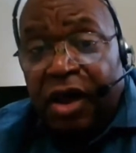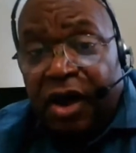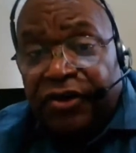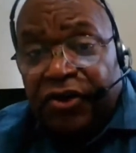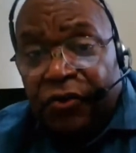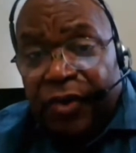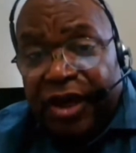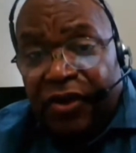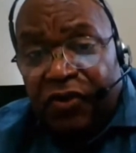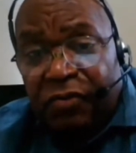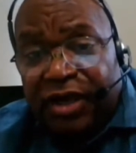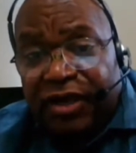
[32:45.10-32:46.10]
On your way
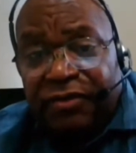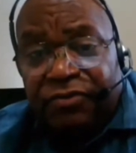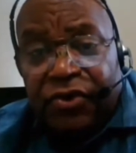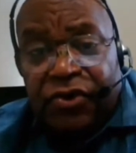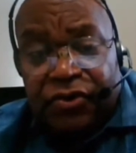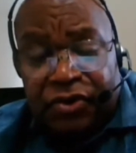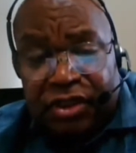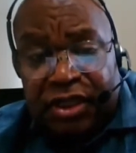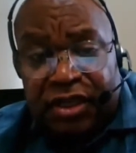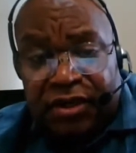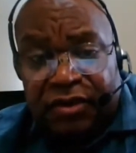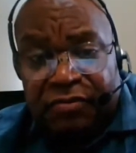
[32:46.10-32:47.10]
home, let them know you're
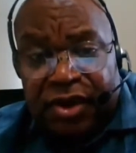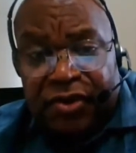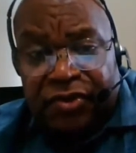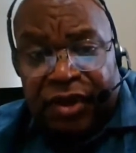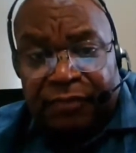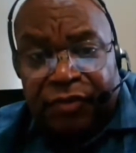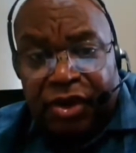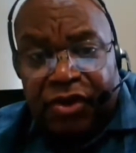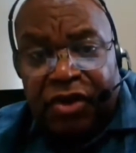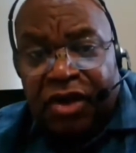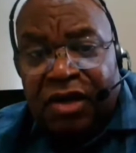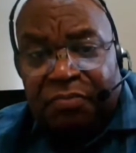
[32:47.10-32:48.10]
thinking about them.
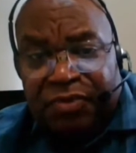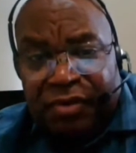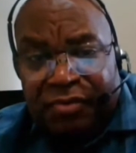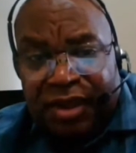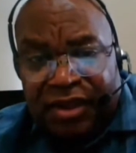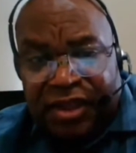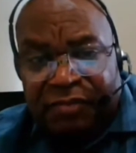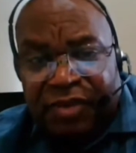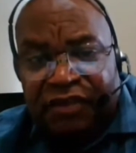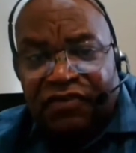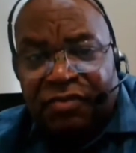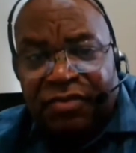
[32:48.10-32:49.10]
Compliment them.
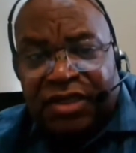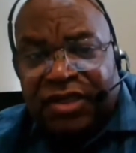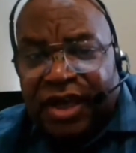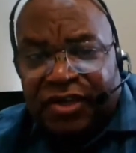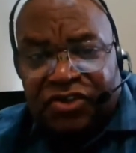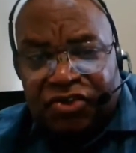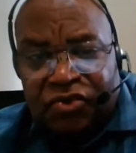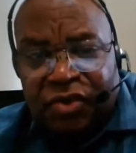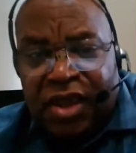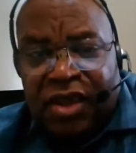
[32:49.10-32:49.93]
Give them a text.